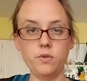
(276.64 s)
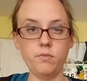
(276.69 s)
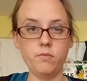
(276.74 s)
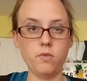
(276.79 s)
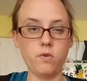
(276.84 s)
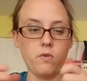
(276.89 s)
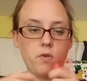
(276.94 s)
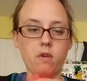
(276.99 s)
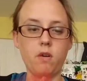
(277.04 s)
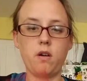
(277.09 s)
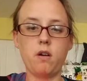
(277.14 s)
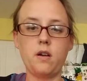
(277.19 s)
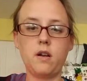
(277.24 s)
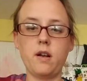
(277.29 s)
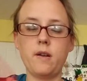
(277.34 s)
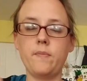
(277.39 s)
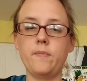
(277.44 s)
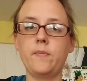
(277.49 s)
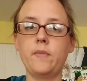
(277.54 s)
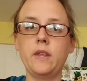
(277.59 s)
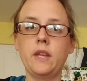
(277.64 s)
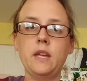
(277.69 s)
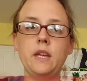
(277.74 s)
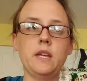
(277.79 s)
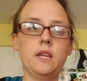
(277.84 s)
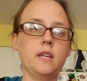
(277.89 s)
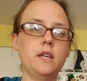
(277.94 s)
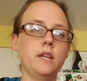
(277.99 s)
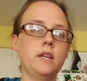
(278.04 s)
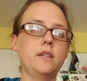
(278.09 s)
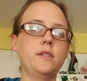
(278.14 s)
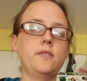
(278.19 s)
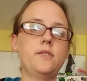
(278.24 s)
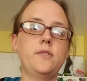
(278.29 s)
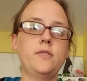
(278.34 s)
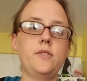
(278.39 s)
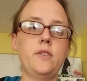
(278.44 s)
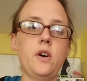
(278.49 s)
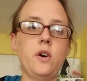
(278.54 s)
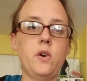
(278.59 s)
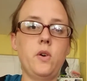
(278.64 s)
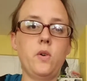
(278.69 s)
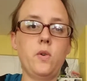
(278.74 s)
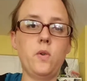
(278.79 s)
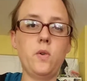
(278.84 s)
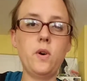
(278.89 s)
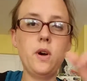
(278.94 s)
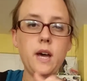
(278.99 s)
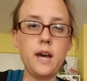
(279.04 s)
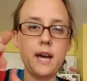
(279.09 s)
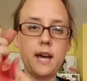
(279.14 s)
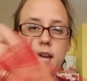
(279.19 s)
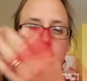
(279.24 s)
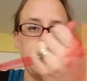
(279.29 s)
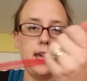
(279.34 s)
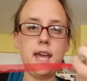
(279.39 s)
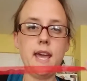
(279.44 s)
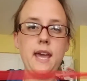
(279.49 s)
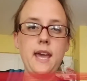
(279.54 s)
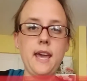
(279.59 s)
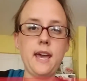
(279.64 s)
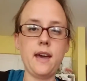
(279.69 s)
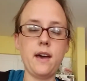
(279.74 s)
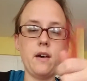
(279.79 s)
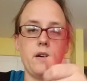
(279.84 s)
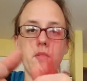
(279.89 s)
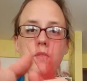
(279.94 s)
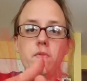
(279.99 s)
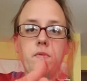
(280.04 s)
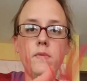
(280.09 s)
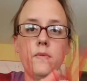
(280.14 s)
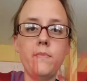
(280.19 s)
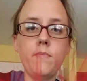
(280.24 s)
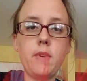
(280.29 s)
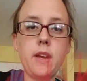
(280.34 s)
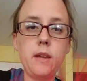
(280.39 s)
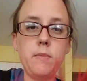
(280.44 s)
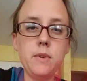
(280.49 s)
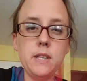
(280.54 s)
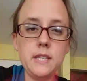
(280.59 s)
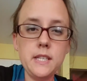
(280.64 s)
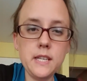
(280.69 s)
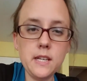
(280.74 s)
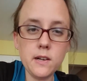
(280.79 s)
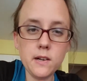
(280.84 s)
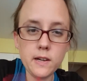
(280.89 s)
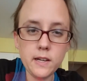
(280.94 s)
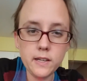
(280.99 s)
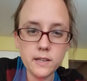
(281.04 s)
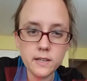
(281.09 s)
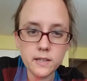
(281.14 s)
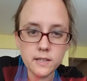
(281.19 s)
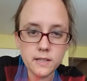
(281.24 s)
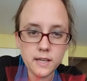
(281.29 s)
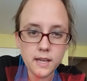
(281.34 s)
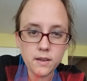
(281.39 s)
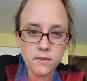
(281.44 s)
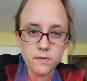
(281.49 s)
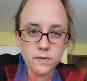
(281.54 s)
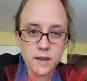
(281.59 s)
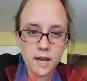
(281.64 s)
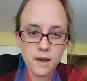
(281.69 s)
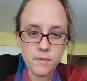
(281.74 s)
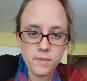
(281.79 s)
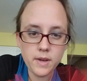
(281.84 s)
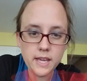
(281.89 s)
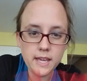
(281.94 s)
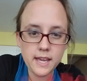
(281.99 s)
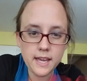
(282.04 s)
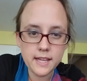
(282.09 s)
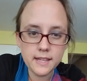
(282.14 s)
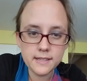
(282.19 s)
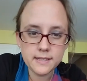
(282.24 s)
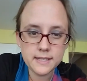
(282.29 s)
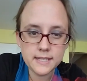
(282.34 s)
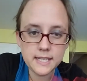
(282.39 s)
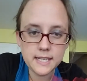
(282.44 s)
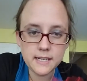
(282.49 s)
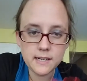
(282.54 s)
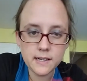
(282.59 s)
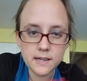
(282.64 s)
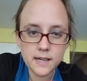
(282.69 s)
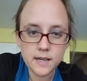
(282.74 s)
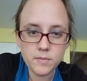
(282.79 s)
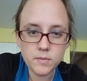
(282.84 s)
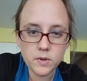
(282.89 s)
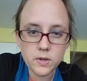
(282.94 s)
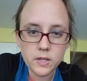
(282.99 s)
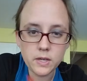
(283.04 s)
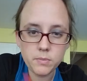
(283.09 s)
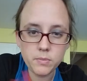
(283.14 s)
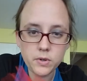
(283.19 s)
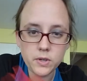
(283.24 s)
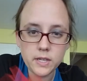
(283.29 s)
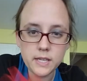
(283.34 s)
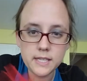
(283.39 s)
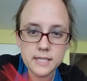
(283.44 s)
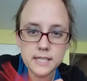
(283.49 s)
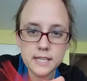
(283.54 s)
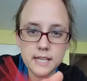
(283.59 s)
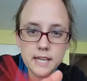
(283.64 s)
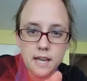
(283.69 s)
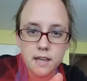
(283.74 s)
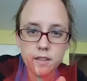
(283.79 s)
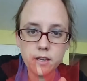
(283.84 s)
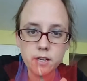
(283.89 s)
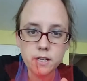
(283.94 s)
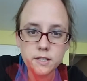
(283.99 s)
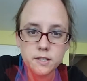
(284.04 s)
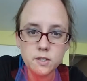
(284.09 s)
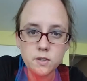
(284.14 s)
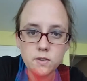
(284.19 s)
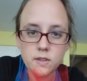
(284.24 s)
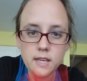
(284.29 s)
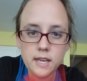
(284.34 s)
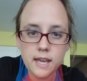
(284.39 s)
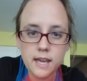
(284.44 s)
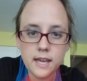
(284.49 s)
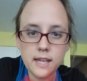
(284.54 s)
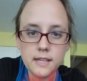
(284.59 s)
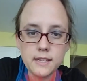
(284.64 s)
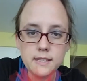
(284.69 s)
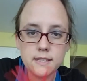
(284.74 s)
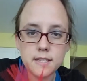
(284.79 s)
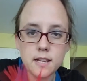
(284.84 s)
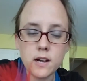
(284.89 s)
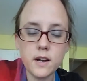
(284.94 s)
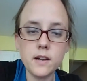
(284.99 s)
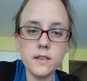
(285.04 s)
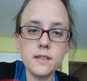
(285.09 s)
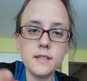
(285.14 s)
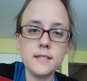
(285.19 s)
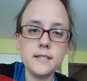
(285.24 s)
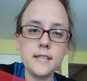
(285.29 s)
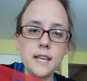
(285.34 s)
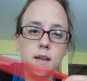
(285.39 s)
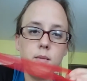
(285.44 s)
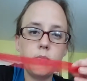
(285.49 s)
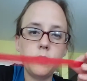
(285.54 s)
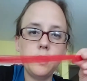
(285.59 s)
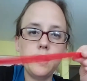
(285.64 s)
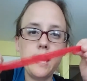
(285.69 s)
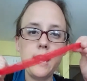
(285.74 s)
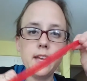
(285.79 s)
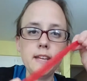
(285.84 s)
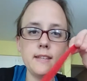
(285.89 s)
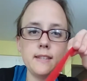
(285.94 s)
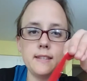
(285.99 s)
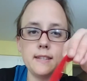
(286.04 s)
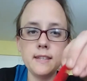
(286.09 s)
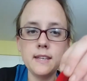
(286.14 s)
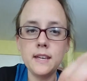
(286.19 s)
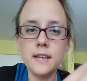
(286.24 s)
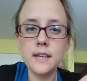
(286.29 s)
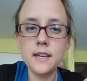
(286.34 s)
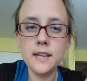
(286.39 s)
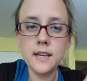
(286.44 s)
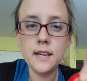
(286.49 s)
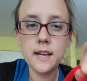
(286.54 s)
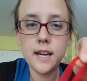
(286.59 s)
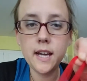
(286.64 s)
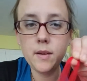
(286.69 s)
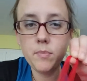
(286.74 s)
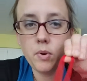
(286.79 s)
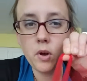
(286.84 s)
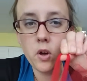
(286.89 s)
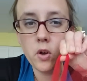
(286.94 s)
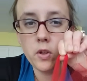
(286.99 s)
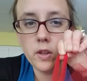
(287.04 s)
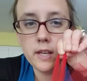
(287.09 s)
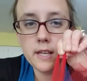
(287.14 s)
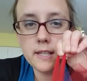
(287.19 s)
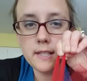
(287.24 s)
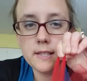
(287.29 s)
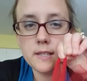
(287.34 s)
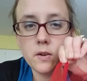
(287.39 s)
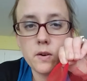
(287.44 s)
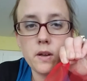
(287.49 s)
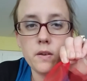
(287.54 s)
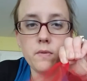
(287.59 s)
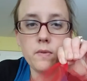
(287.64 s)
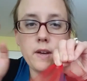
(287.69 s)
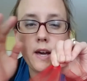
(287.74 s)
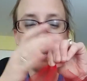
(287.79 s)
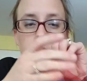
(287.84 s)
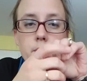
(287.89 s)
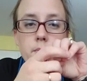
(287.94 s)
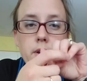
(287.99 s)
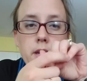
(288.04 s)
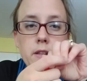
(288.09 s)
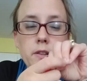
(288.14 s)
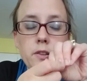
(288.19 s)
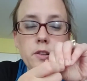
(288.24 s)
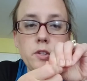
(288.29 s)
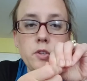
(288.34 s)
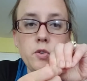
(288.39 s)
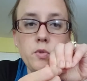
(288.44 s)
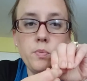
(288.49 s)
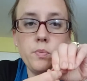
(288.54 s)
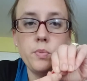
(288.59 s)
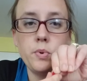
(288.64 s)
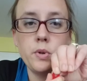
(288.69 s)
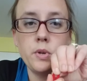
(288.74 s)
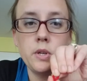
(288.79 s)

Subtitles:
more. So I have my material. I've got my ends here. I'm going to put it together so the ends are the same length. I pull it so I've got my loop.